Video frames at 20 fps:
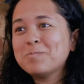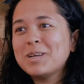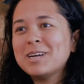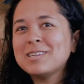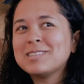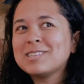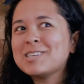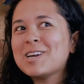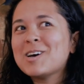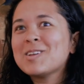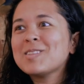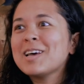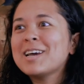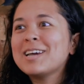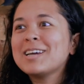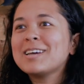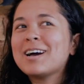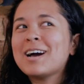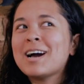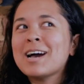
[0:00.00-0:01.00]
It's not
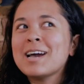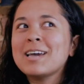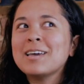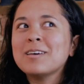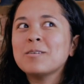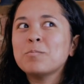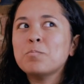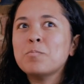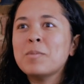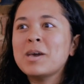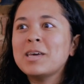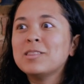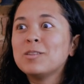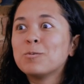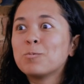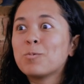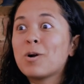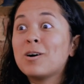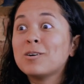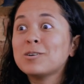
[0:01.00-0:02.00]
like I made the
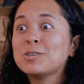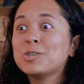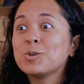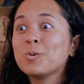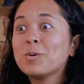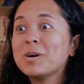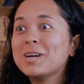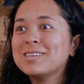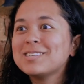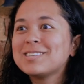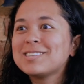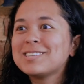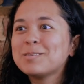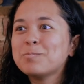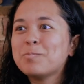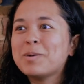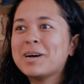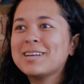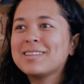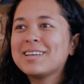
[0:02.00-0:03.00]
wrong choice
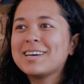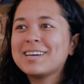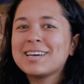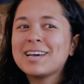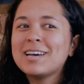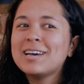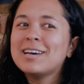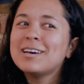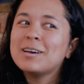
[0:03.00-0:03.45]
by like